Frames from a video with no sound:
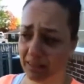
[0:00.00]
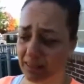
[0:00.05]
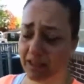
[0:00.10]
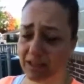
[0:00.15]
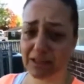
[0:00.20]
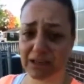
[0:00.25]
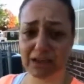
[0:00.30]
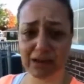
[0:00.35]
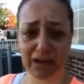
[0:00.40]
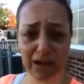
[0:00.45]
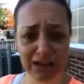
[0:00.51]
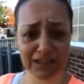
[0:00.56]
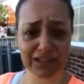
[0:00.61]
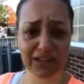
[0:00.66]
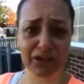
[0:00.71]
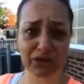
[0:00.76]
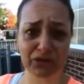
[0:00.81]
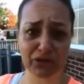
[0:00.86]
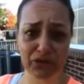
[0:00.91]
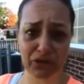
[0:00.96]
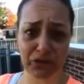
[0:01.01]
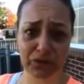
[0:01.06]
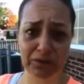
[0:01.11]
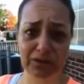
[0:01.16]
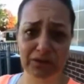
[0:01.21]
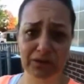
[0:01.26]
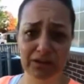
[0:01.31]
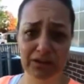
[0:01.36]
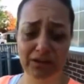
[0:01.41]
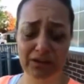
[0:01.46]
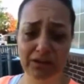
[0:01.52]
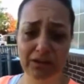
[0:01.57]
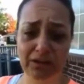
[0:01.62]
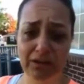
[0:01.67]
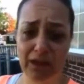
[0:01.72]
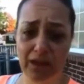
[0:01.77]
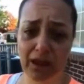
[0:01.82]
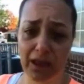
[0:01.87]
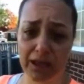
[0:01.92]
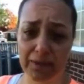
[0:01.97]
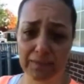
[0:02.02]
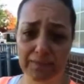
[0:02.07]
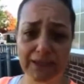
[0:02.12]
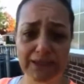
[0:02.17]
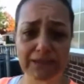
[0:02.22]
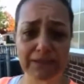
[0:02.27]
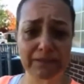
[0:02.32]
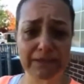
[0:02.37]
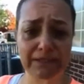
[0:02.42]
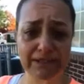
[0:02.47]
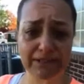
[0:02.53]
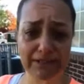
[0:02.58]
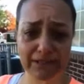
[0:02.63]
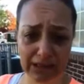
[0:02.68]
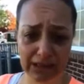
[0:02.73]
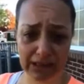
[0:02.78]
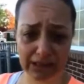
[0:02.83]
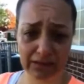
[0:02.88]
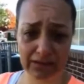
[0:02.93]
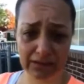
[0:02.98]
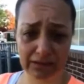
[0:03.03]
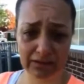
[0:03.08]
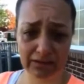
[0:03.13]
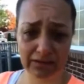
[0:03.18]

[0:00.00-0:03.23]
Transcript: They did not tell the truth, and it makes me sick.